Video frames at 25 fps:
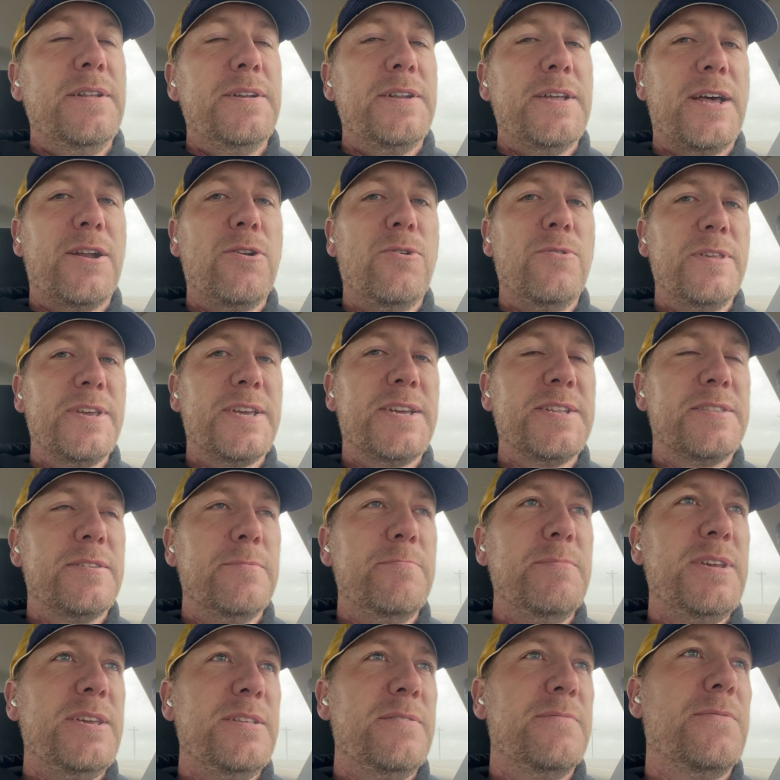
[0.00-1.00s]
not only get
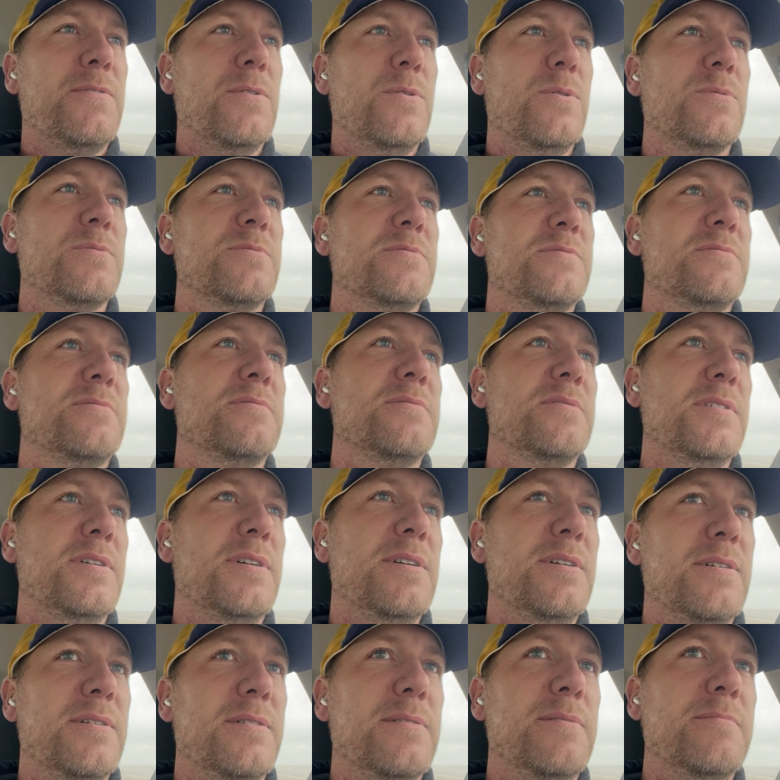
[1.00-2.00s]
to meet folks
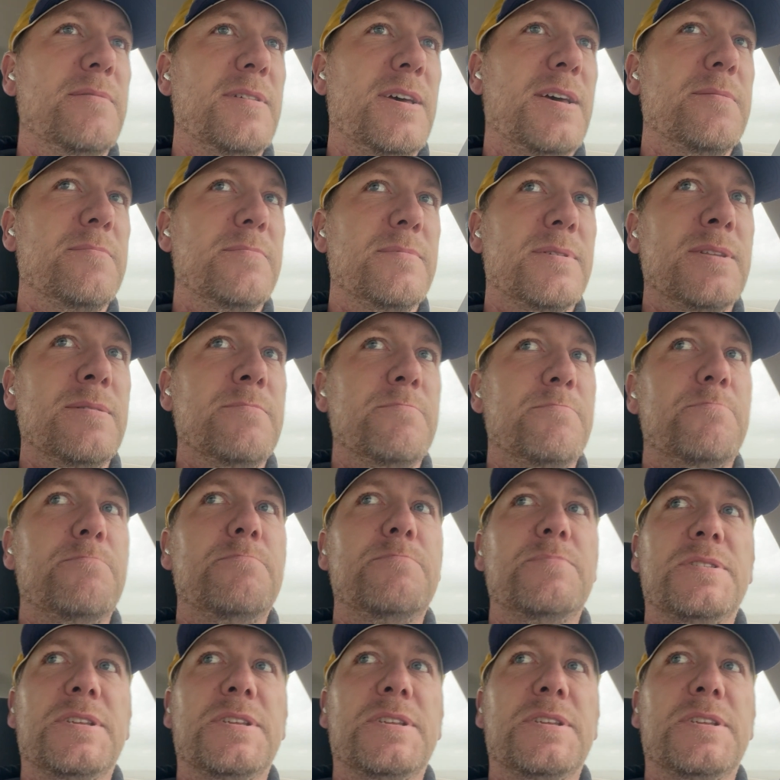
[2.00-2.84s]
that can